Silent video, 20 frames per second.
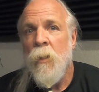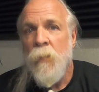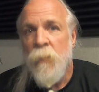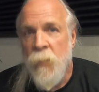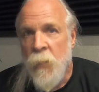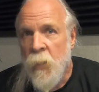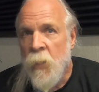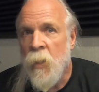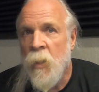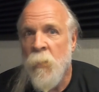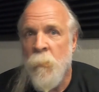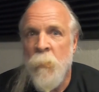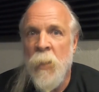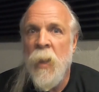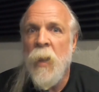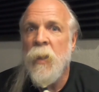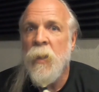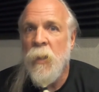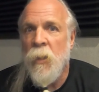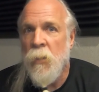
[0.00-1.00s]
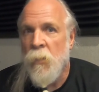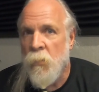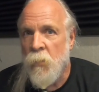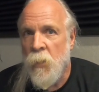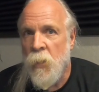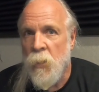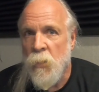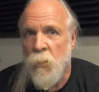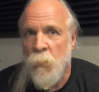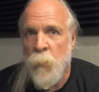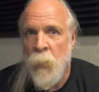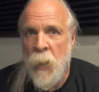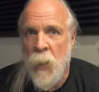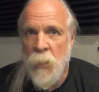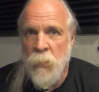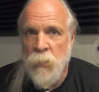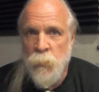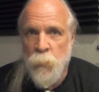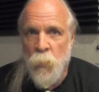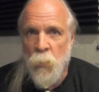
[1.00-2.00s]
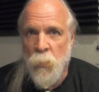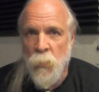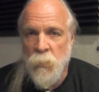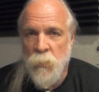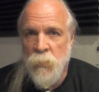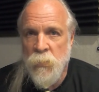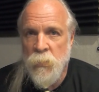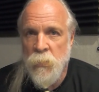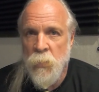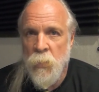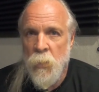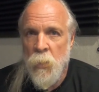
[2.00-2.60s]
then come back here and get your passports.